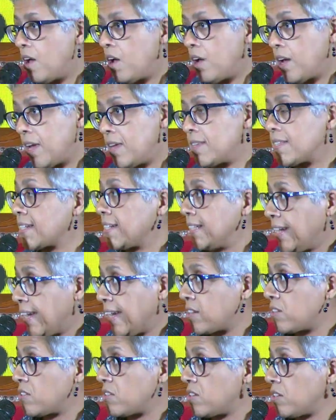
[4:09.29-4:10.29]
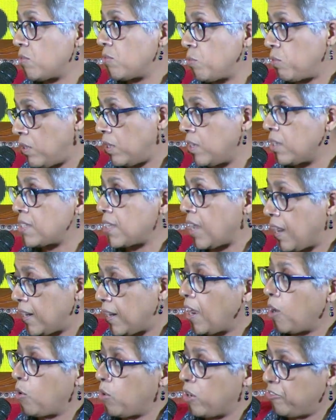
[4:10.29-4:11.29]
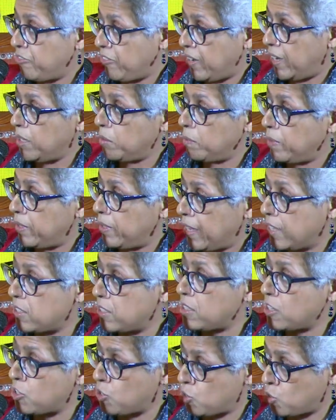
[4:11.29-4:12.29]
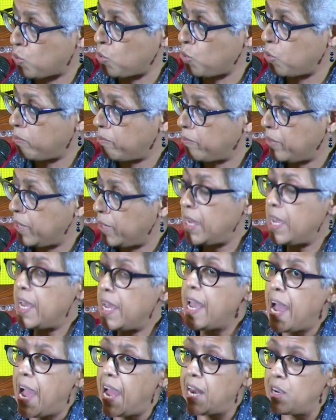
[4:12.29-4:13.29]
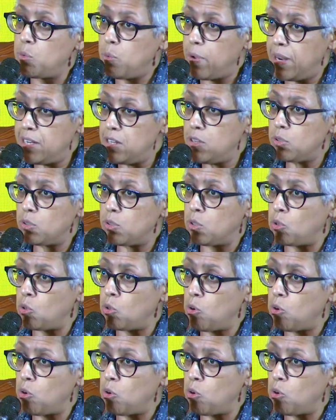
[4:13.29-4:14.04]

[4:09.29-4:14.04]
his collected works are now available. It's a tome. And when you go